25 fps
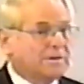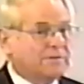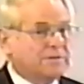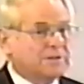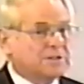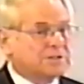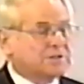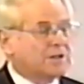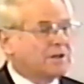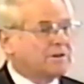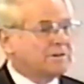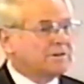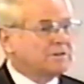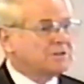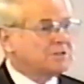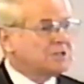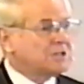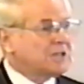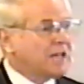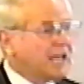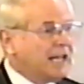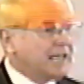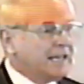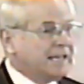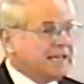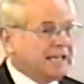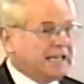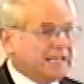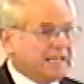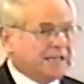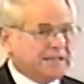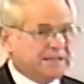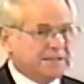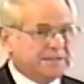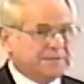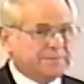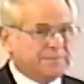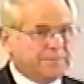of his
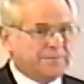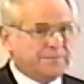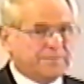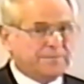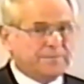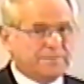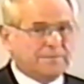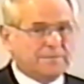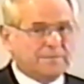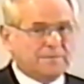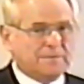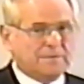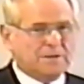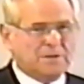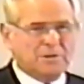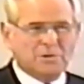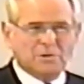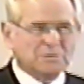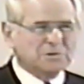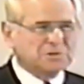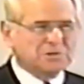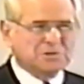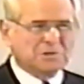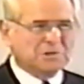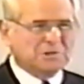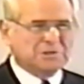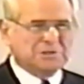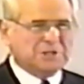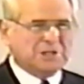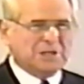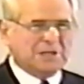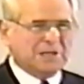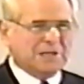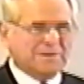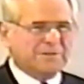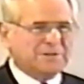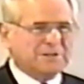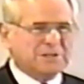understanding. No
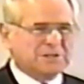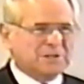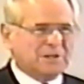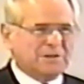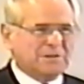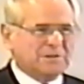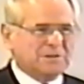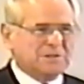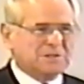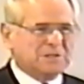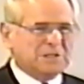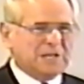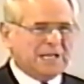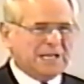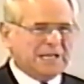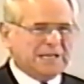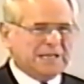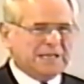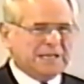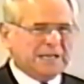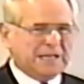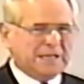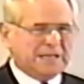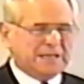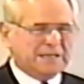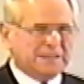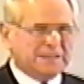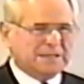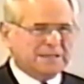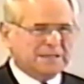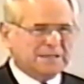searching of his understanding.